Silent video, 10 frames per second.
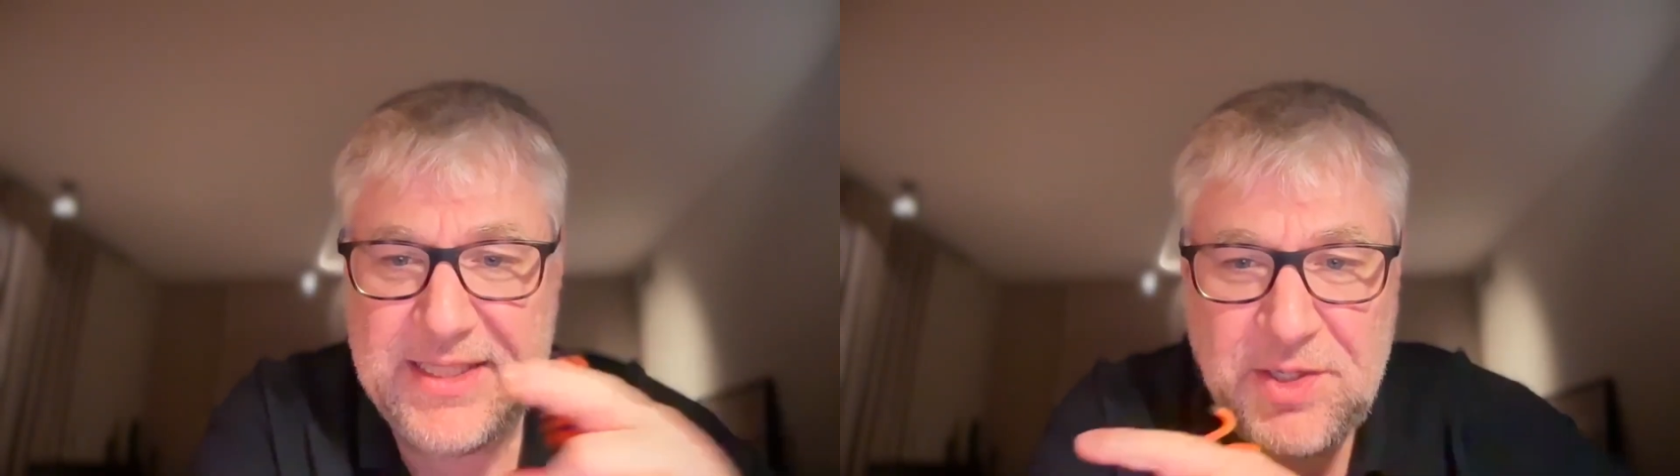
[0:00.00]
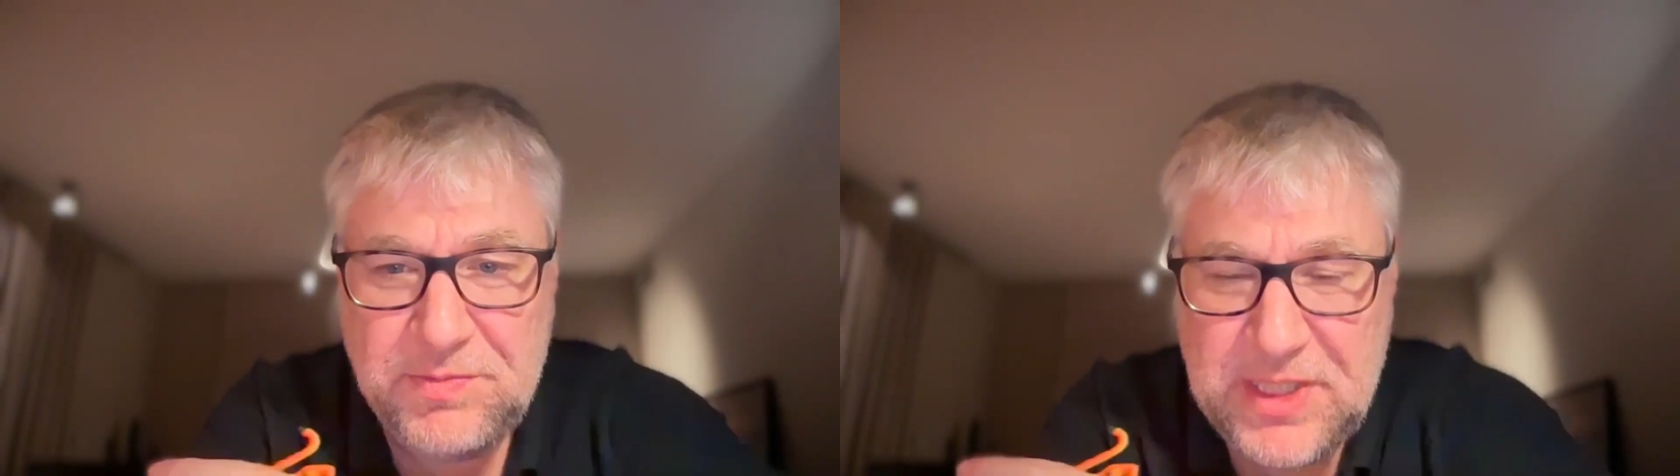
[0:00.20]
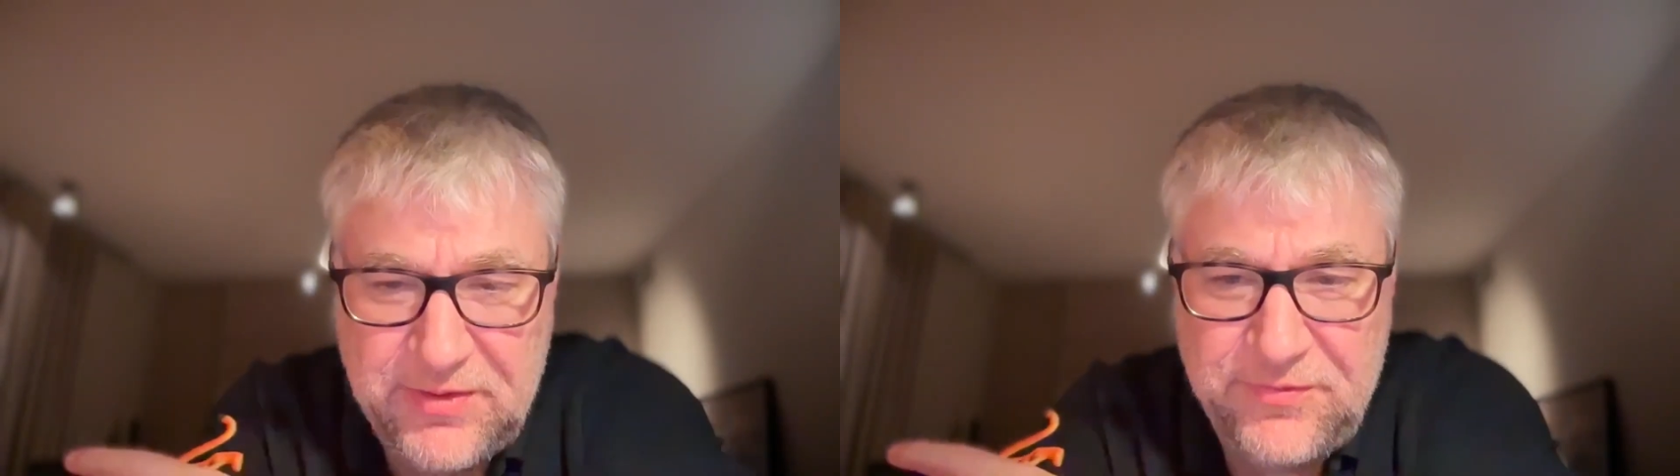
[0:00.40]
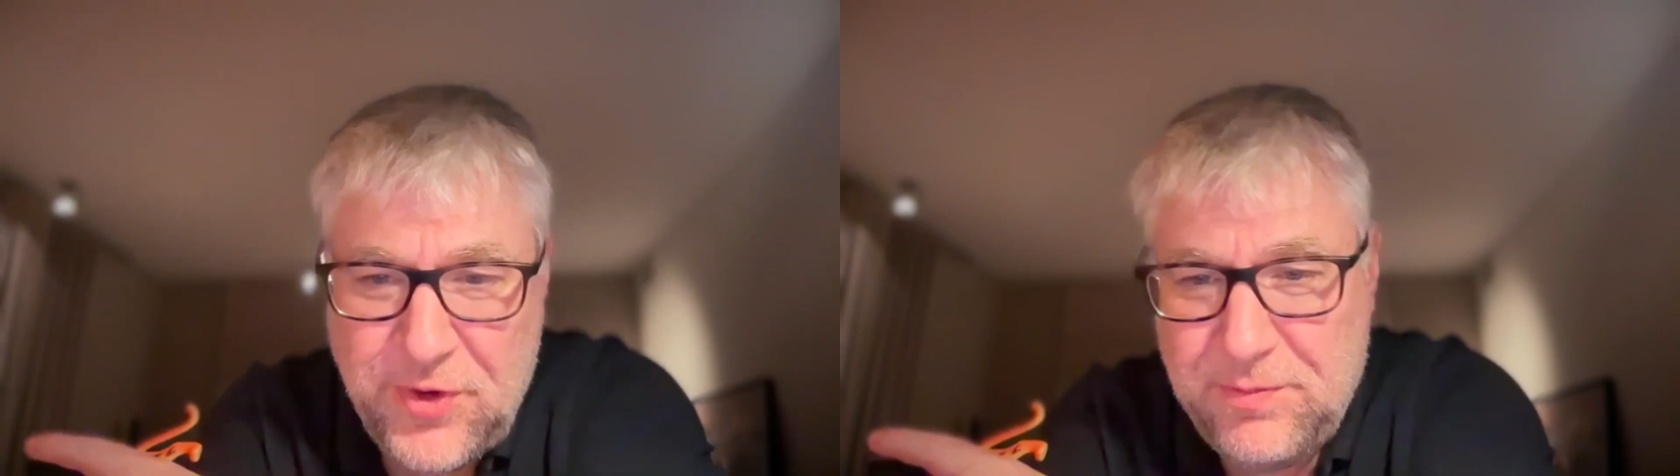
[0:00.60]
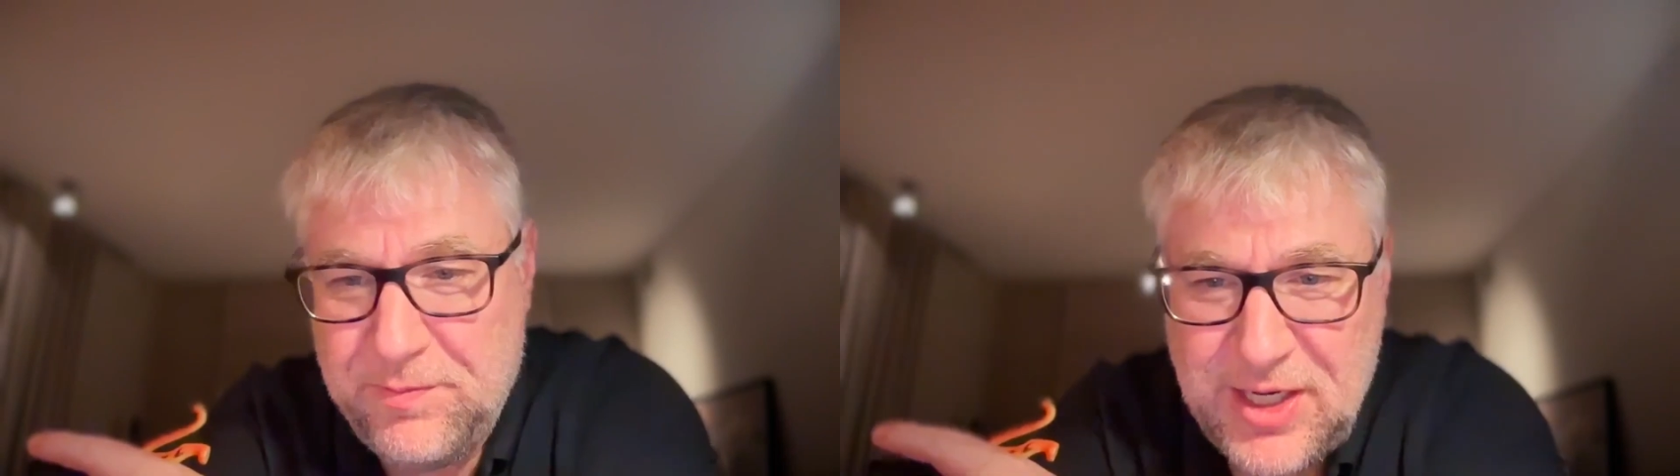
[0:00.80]
something
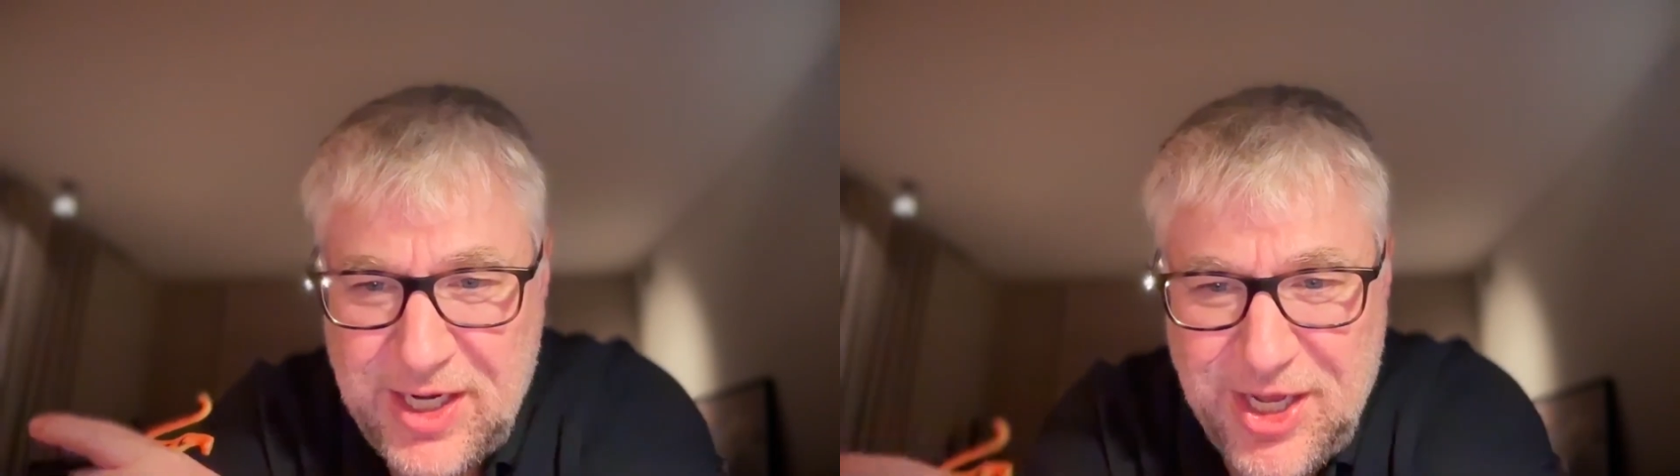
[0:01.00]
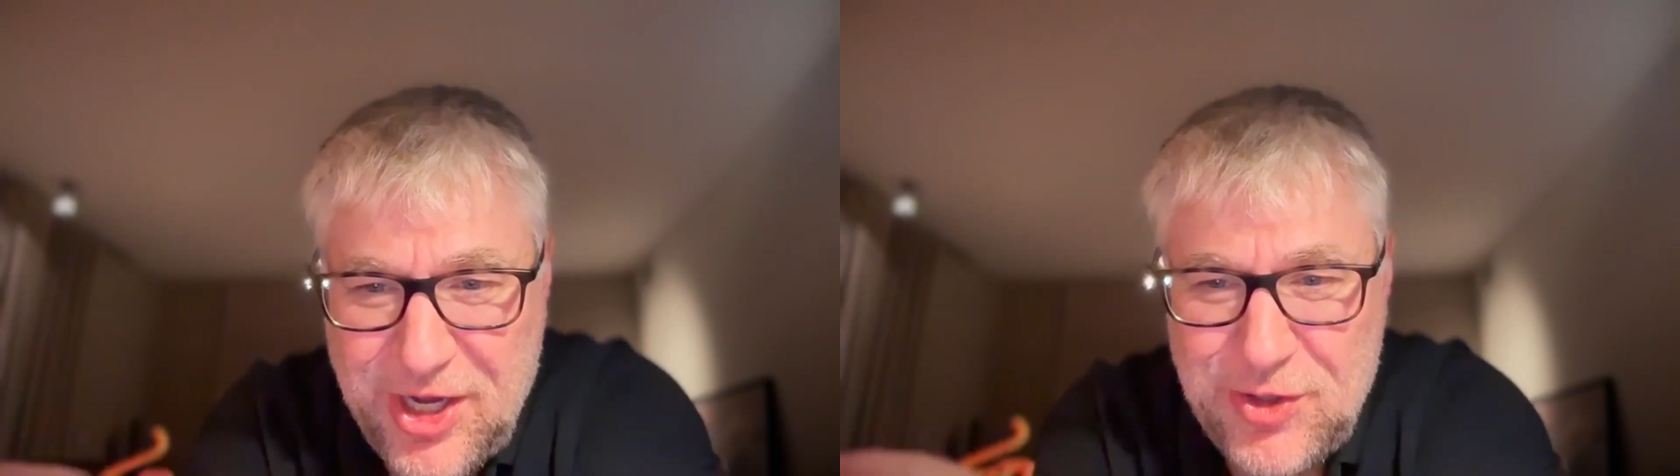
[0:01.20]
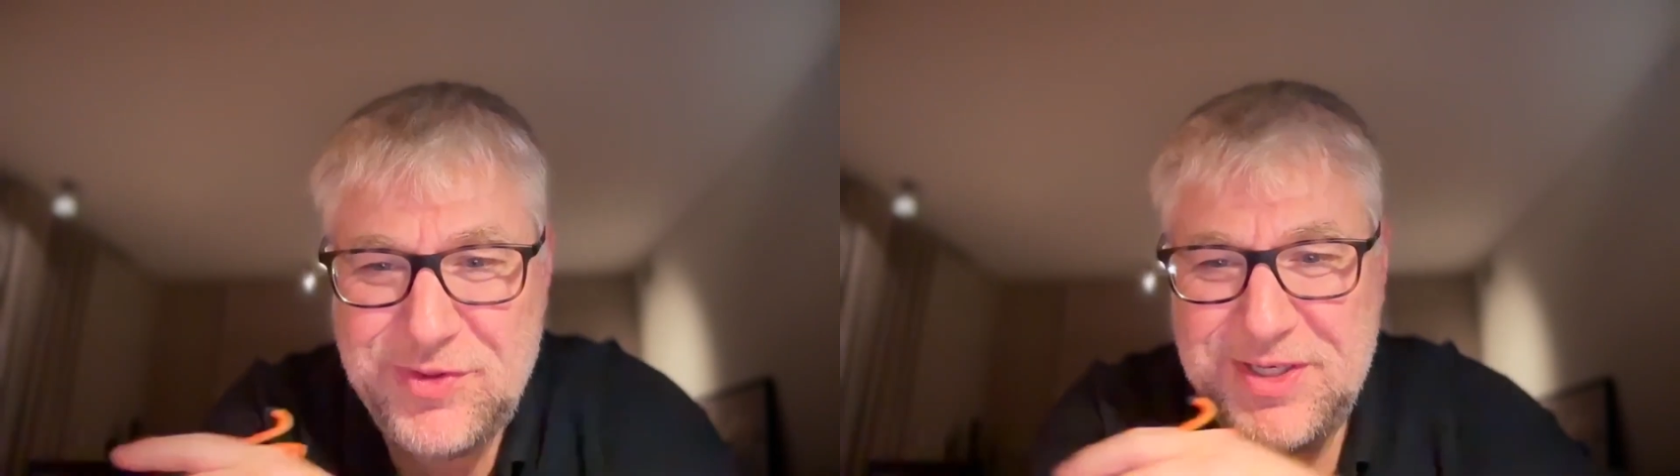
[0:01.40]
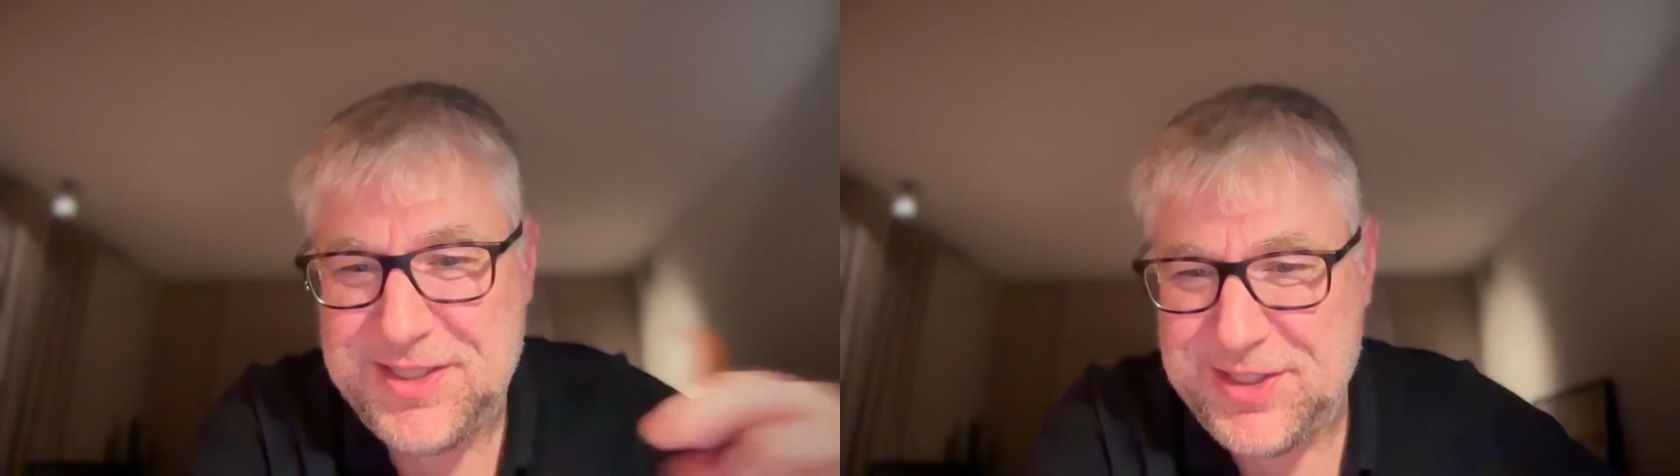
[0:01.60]
from cloud,